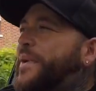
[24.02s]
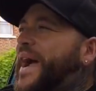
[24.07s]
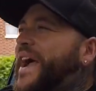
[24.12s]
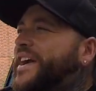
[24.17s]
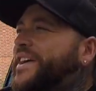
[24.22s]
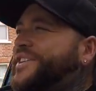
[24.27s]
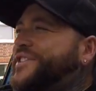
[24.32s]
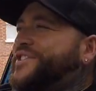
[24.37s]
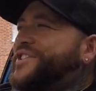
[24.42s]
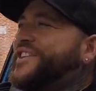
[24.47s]

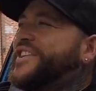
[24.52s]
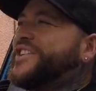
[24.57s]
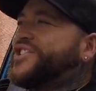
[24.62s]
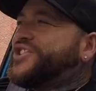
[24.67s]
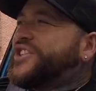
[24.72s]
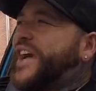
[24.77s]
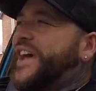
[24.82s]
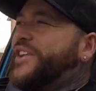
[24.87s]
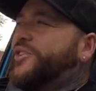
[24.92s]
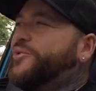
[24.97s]
back to the
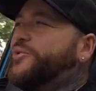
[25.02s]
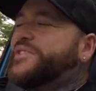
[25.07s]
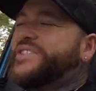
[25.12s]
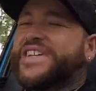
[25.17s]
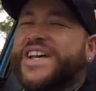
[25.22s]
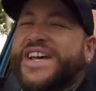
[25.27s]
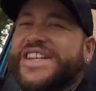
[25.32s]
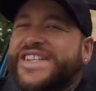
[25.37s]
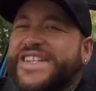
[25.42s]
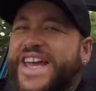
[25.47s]
channel.
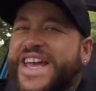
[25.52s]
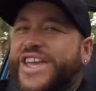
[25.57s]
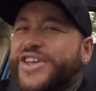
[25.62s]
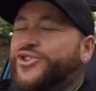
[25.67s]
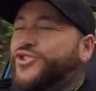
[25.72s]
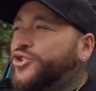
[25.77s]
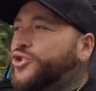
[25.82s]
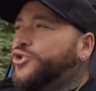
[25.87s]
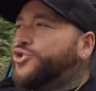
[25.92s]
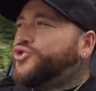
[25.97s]
Today
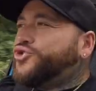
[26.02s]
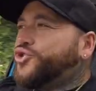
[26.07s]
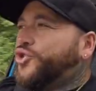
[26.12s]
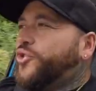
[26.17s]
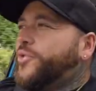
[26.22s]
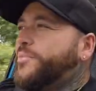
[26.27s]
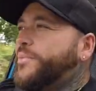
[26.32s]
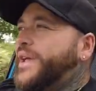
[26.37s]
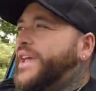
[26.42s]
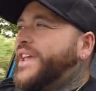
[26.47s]
you
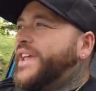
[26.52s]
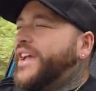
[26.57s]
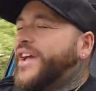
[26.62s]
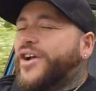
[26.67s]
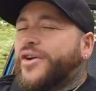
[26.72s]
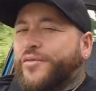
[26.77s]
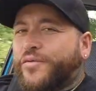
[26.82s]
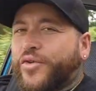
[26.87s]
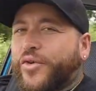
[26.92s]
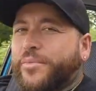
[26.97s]
join me
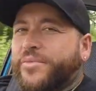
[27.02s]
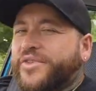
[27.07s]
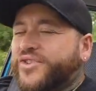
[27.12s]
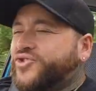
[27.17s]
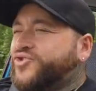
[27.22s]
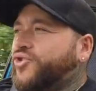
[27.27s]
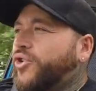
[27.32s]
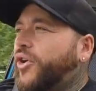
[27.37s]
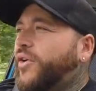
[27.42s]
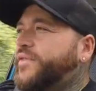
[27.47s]
from the
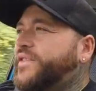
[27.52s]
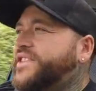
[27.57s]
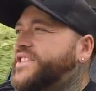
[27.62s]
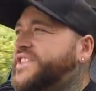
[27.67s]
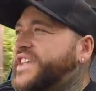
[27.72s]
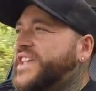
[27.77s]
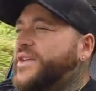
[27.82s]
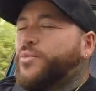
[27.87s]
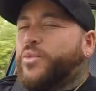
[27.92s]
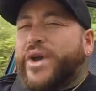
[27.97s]
driver's
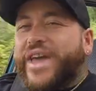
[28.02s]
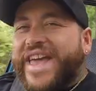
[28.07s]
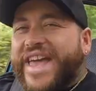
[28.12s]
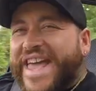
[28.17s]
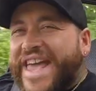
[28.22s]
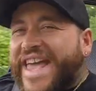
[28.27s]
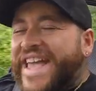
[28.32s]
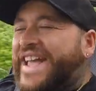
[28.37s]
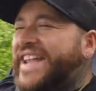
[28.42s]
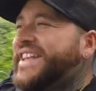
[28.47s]
seat. We're
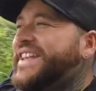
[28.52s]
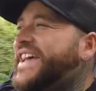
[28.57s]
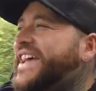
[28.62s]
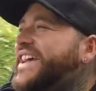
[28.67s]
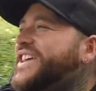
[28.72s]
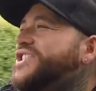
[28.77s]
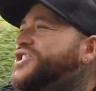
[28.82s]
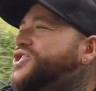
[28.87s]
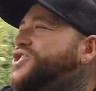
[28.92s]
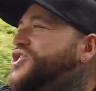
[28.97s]
in
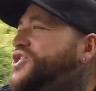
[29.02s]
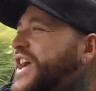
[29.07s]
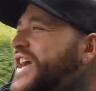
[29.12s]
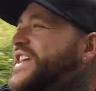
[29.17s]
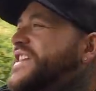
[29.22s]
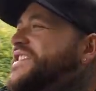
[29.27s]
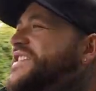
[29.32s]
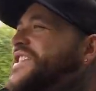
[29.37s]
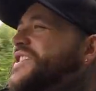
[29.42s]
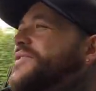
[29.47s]

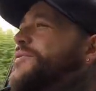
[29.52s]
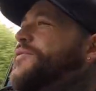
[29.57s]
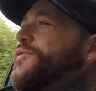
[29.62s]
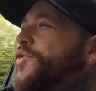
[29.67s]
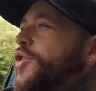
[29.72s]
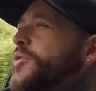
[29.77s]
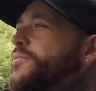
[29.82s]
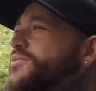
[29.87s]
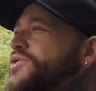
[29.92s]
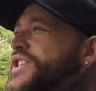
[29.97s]
Jason
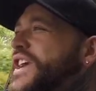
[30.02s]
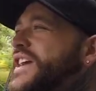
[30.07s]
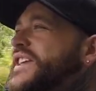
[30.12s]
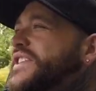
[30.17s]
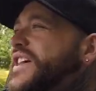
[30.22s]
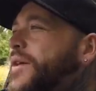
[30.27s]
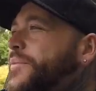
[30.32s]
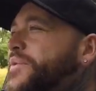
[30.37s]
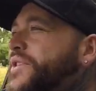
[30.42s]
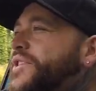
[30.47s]
from
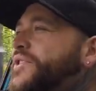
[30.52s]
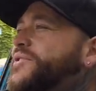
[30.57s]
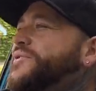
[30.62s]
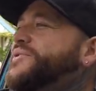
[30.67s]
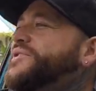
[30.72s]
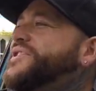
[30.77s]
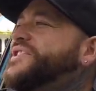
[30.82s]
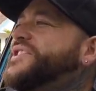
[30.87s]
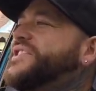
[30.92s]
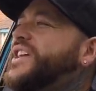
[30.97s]

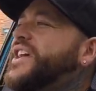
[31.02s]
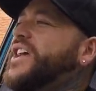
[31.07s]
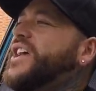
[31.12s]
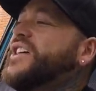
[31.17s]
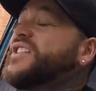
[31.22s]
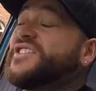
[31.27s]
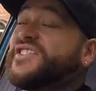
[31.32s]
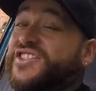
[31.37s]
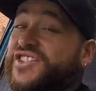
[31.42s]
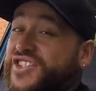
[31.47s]
JW's
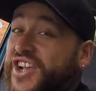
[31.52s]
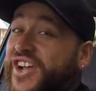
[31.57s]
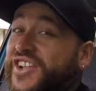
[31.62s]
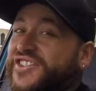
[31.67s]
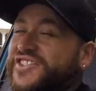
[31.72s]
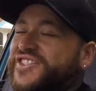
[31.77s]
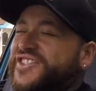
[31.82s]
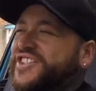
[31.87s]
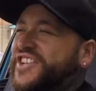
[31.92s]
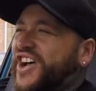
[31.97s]

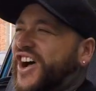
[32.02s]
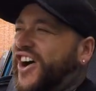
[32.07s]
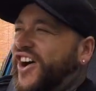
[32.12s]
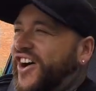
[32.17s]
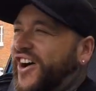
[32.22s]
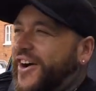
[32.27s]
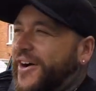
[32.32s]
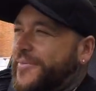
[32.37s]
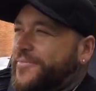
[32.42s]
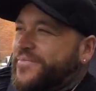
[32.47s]
son's
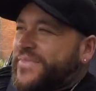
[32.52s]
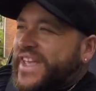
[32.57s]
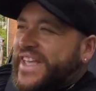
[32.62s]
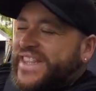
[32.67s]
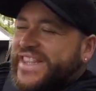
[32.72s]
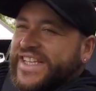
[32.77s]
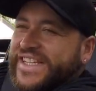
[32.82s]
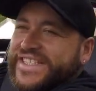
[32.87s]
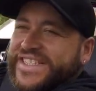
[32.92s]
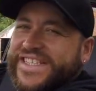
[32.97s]
car.
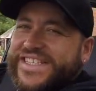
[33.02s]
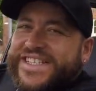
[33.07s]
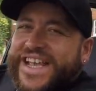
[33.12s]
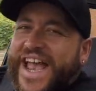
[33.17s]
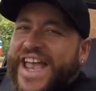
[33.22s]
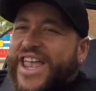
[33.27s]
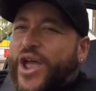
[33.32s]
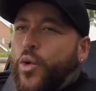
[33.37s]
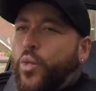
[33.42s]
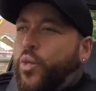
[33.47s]
This is a
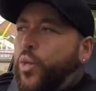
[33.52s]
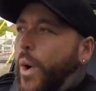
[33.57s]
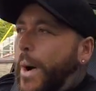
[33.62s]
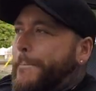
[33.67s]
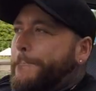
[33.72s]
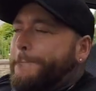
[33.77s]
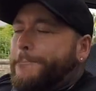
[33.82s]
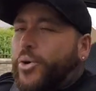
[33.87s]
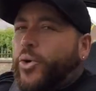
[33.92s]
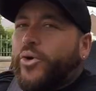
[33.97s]

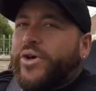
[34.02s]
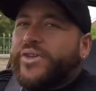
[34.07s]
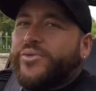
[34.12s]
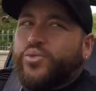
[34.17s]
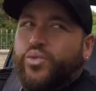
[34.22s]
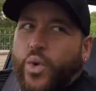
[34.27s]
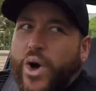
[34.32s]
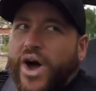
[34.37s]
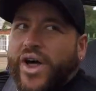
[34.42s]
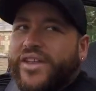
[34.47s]

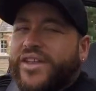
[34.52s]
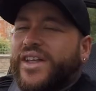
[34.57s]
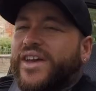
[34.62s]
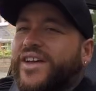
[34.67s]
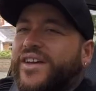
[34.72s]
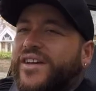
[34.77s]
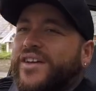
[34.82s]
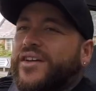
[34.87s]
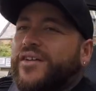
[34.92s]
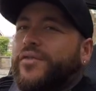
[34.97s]
1.1
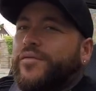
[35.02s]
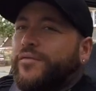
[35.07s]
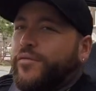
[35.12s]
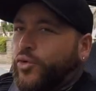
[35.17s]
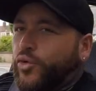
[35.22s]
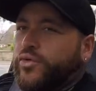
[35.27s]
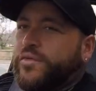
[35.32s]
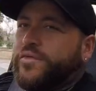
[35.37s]
Ford